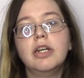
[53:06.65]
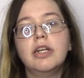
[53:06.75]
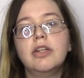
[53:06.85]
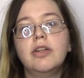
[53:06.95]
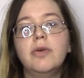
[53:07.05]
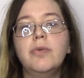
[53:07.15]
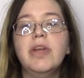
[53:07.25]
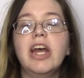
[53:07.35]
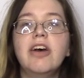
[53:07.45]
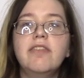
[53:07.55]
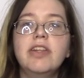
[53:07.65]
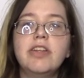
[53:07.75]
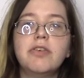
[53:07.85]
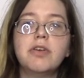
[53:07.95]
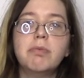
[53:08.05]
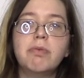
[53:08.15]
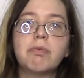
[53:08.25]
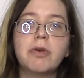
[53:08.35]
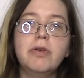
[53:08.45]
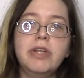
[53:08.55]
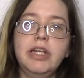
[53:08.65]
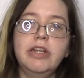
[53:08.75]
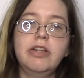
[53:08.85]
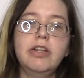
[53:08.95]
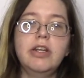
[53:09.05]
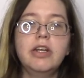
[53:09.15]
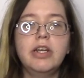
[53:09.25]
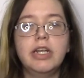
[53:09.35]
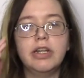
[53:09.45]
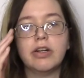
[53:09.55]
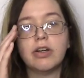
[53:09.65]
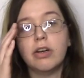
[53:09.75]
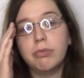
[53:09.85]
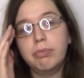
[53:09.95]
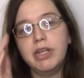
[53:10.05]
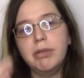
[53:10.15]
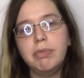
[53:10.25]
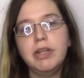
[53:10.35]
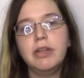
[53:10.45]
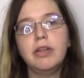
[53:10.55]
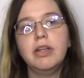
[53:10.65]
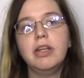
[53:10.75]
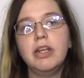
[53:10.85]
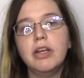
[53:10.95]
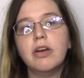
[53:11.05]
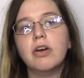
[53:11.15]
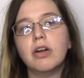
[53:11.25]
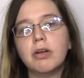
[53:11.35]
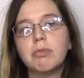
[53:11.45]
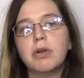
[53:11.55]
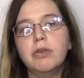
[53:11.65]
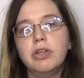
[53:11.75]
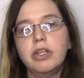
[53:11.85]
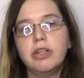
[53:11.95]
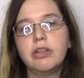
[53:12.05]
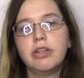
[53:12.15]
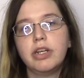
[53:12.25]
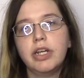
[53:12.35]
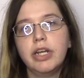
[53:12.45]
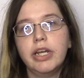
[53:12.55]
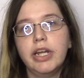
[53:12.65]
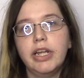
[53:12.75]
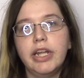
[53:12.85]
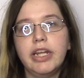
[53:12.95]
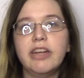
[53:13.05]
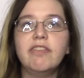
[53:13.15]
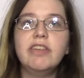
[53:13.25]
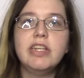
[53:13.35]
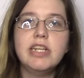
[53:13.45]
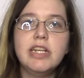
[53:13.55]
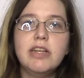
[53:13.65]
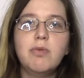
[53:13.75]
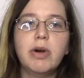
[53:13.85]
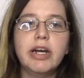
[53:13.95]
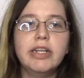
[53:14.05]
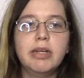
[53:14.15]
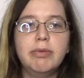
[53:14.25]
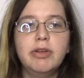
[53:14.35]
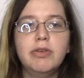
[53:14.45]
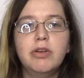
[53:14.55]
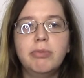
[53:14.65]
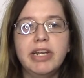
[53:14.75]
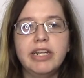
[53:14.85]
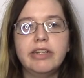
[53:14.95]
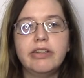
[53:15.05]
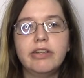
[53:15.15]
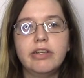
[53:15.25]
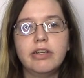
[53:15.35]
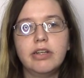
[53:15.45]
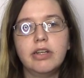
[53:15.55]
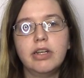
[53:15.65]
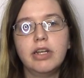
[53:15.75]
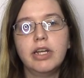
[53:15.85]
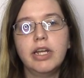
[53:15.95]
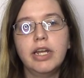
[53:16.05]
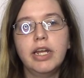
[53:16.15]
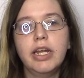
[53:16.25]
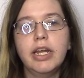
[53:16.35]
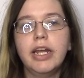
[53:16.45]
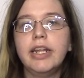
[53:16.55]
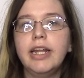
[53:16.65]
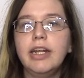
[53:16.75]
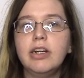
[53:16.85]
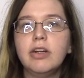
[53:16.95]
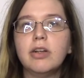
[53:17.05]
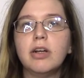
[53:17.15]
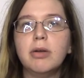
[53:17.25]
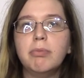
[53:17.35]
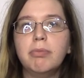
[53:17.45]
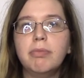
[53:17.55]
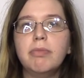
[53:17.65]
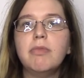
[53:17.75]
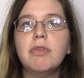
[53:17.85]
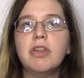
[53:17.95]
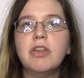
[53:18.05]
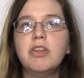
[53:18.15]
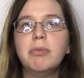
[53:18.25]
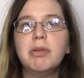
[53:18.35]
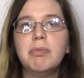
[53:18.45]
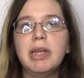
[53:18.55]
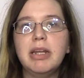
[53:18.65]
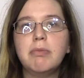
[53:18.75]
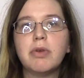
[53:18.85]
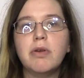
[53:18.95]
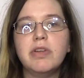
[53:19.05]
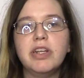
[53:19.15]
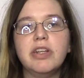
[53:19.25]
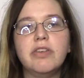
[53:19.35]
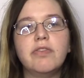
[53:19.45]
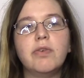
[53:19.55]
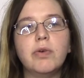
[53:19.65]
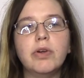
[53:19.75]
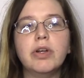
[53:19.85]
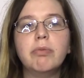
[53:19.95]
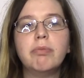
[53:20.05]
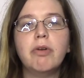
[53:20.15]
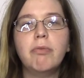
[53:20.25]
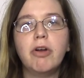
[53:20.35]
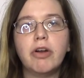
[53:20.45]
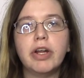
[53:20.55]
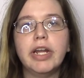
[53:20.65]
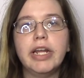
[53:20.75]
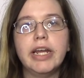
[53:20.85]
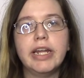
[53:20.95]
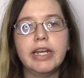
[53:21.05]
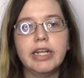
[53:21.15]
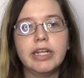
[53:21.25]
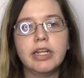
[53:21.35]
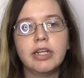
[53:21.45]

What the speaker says: So we have this group of proteins, and they're called PPR proteins, and they have DYW domains. And they are some of the main proteins for RNA editing.